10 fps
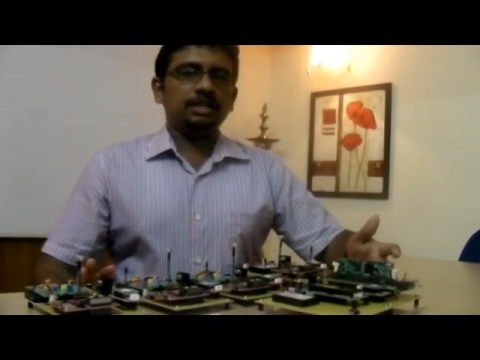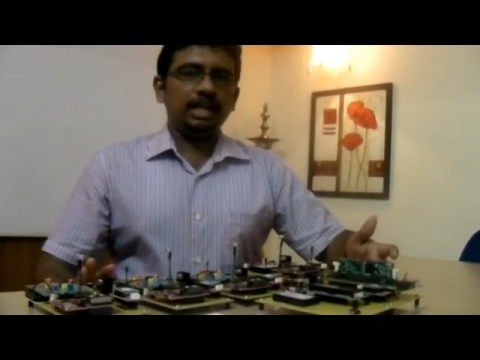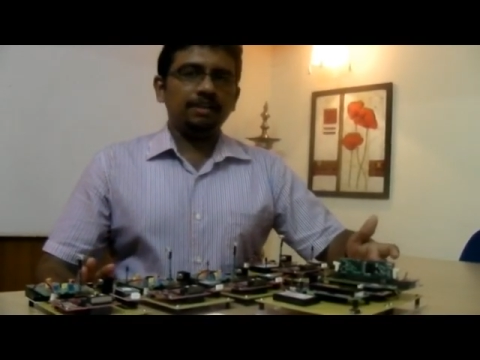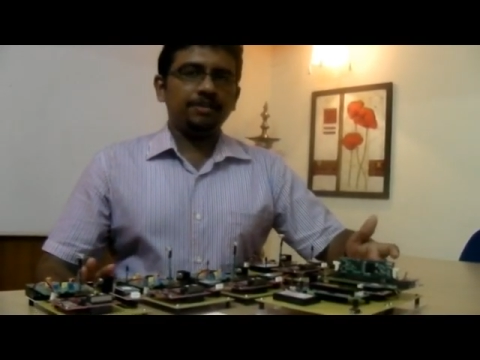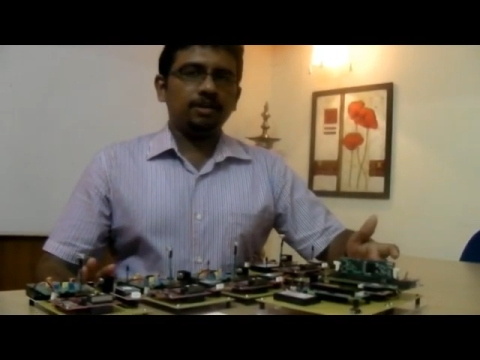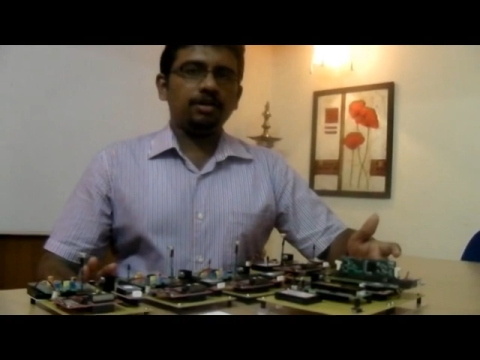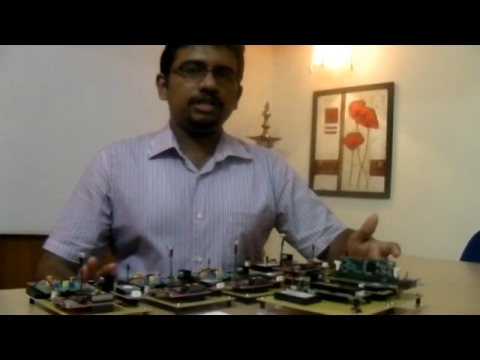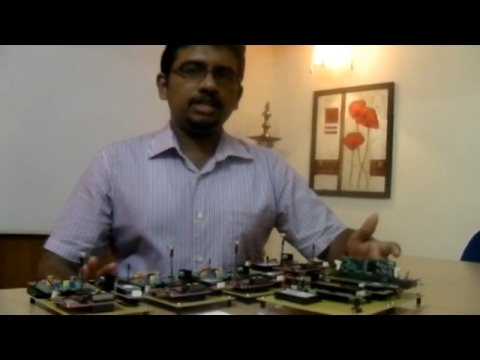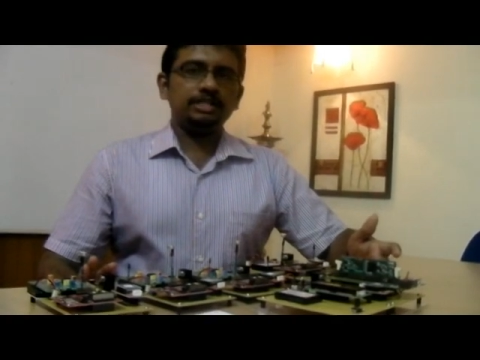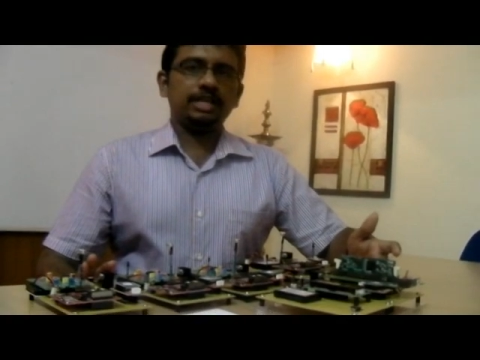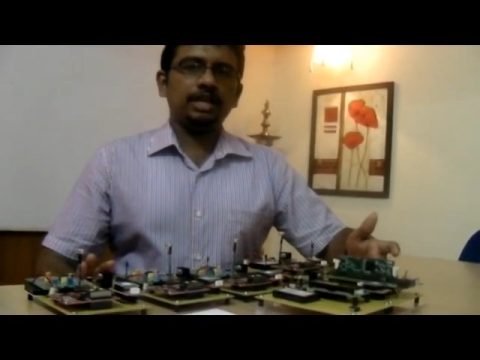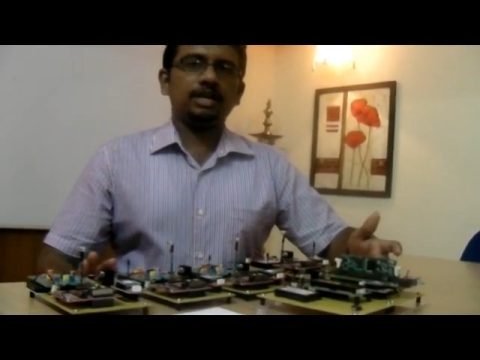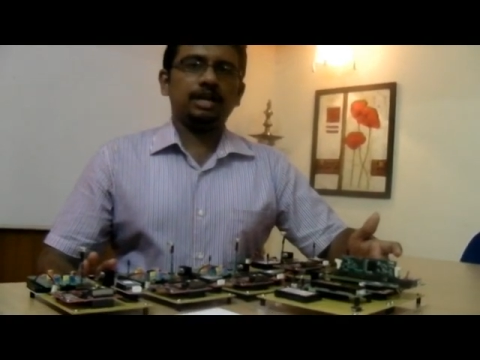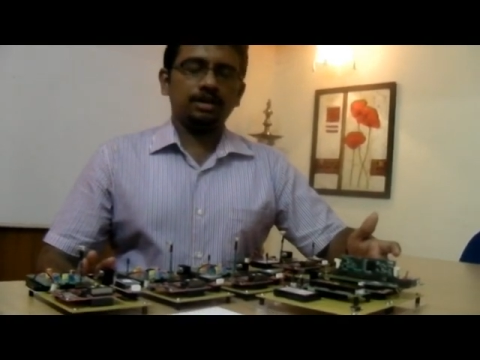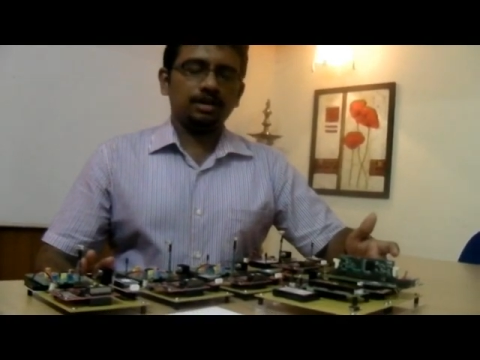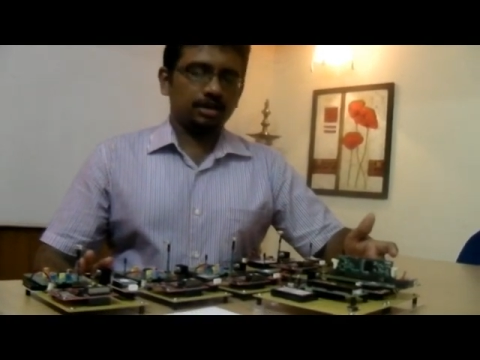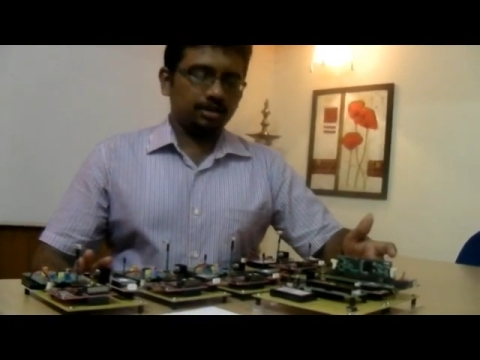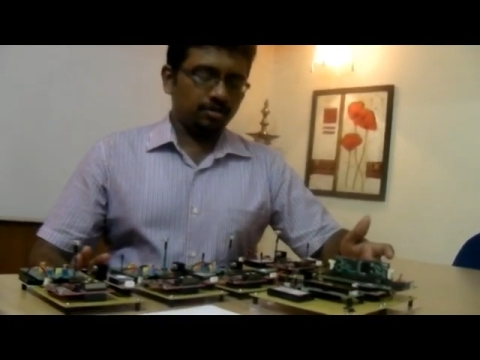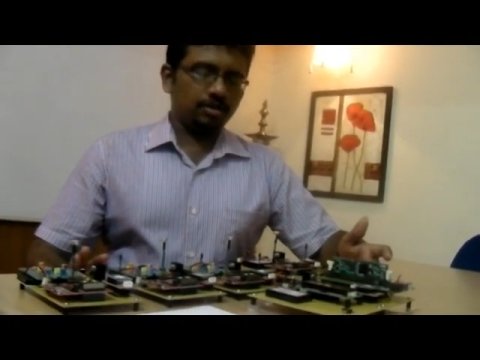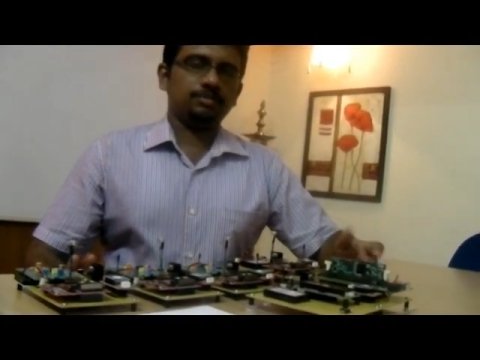Delphino digital signal con
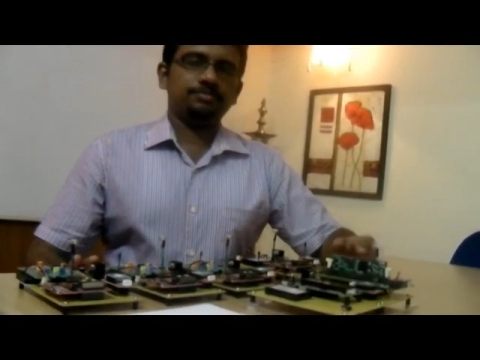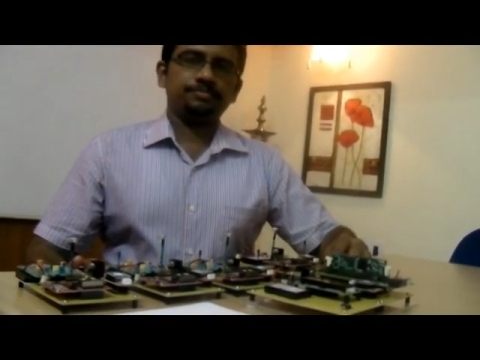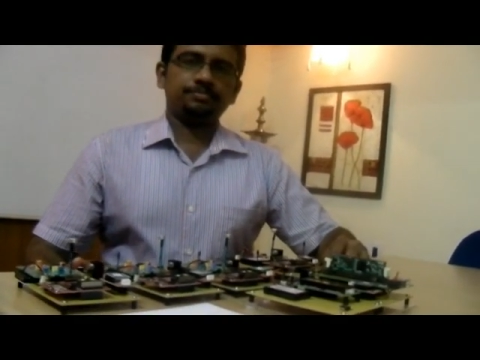controller.